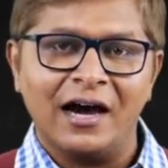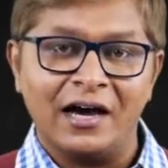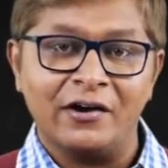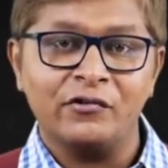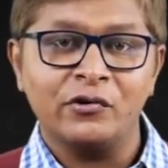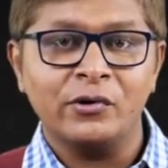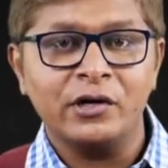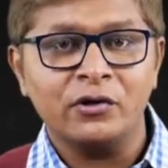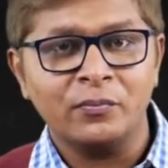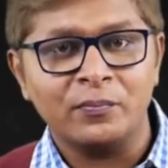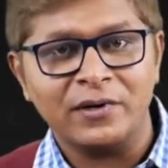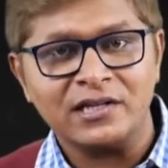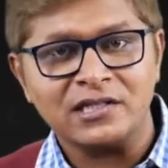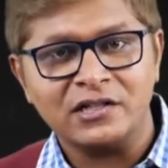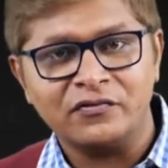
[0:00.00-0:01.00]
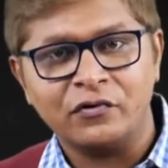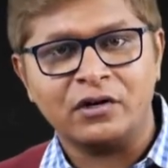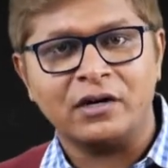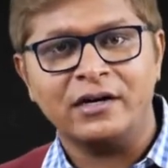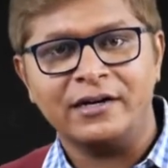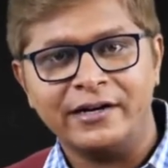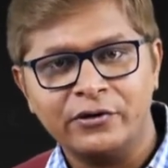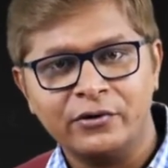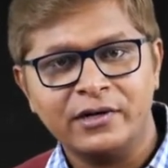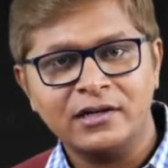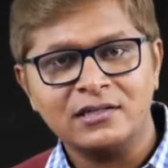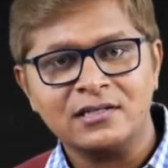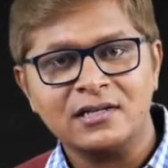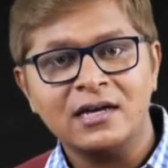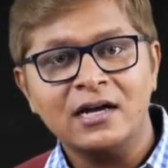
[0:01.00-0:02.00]
Are we going to place it for 100
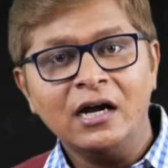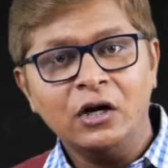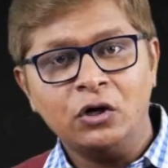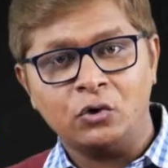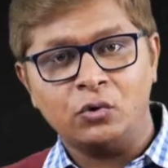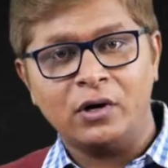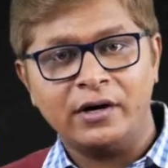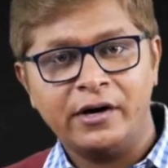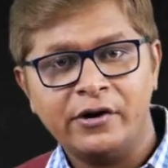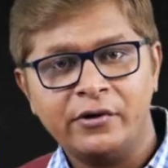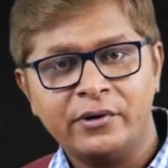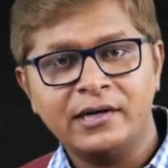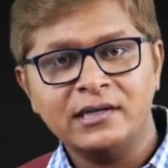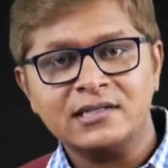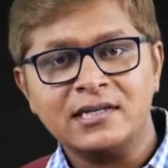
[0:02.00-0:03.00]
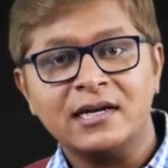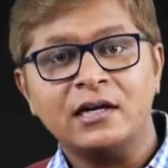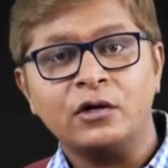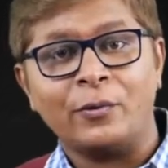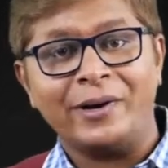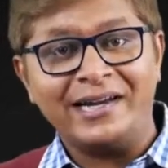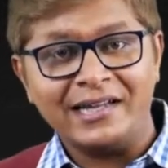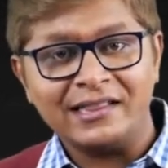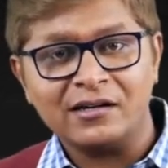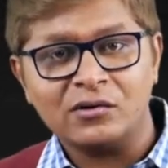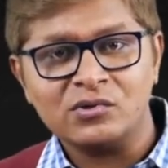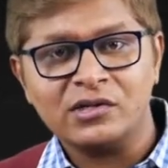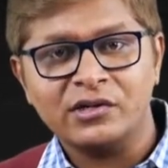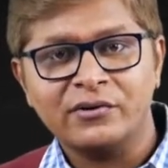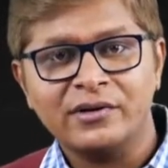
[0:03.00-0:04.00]
units, 200 units,
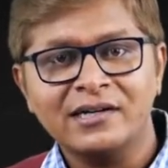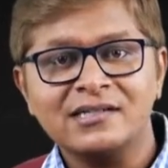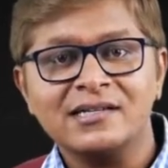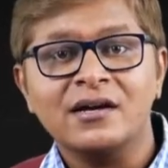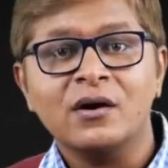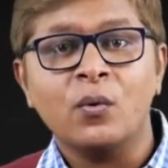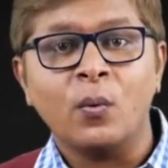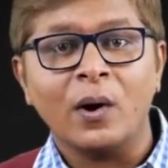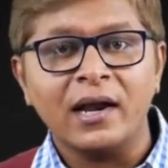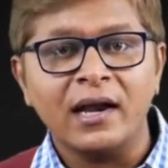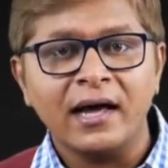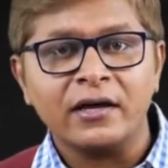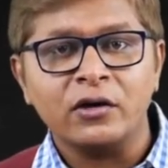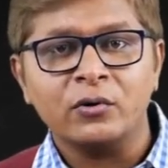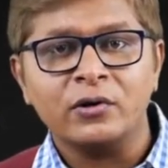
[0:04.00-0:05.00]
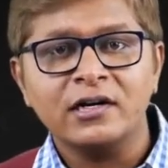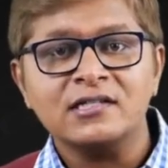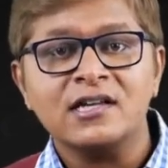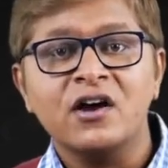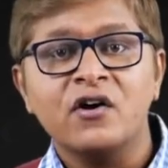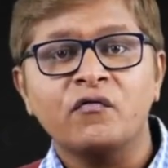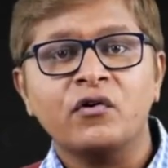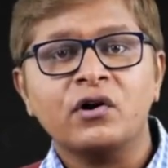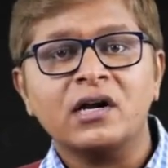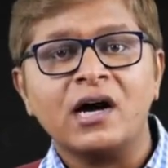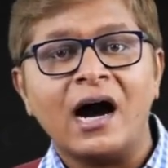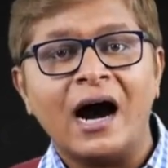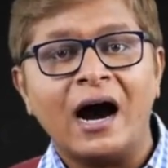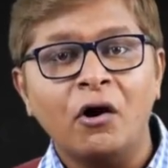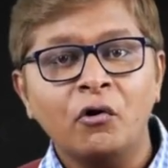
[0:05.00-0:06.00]
20,000 units, 1 lakh units? For
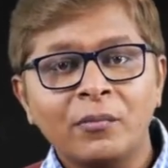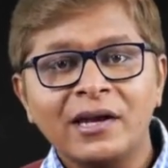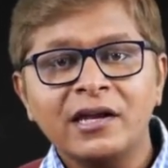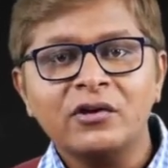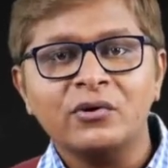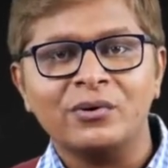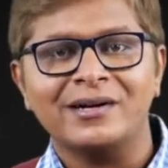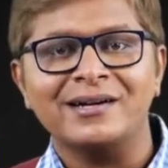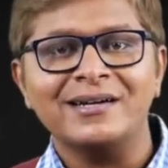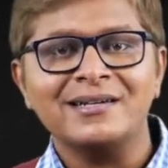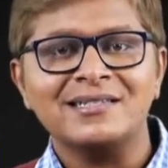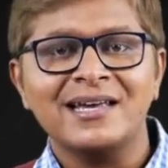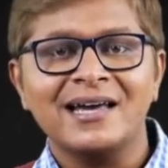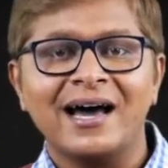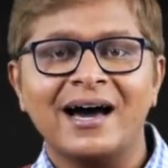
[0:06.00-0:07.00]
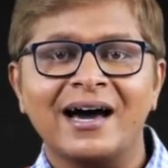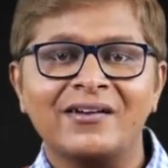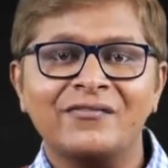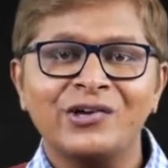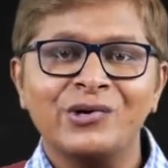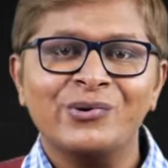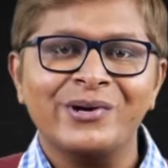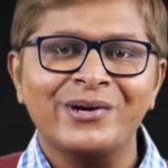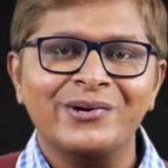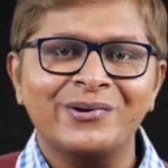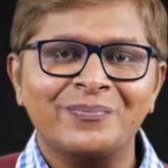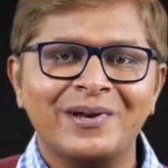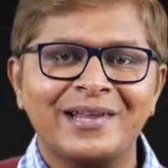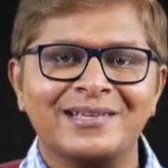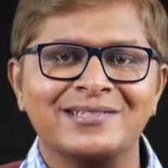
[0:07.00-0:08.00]
how many units are we going
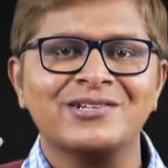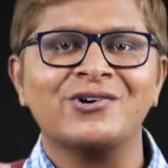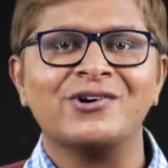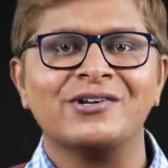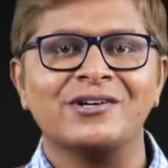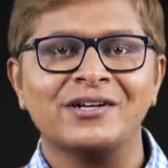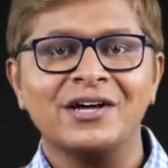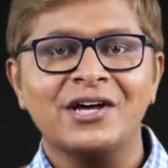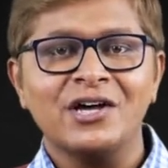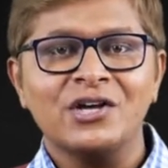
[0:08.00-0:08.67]
to place an order?